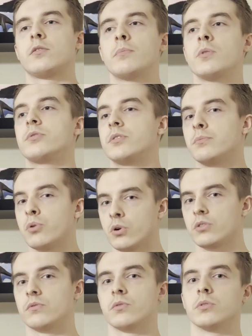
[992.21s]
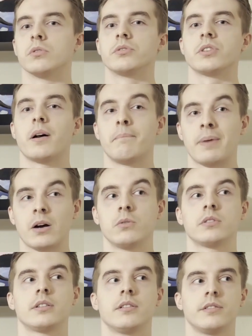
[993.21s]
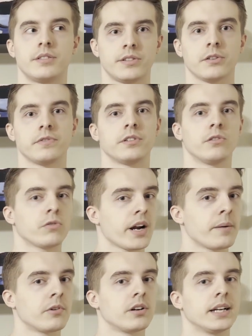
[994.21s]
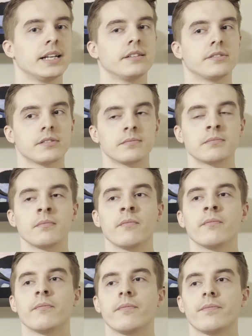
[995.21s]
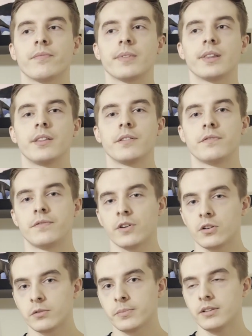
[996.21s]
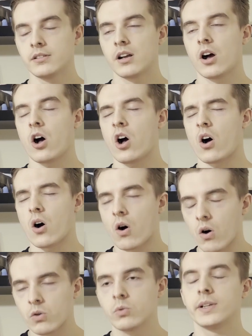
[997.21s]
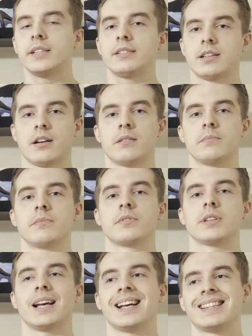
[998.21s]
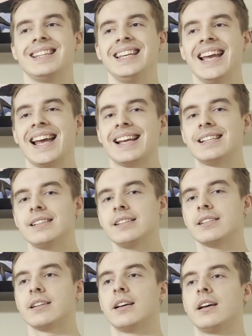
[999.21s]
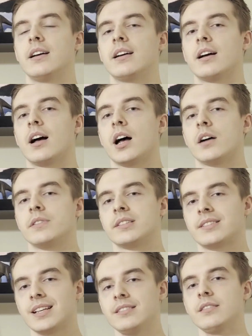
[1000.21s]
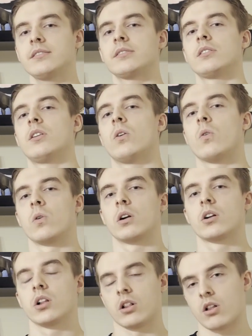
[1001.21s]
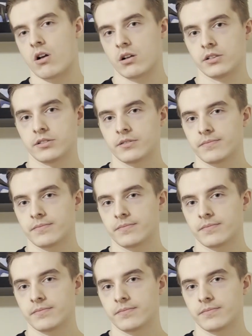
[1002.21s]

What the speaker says: most important rules about Sylvan grammar is the verb always comes at the end of a sentence or a clause.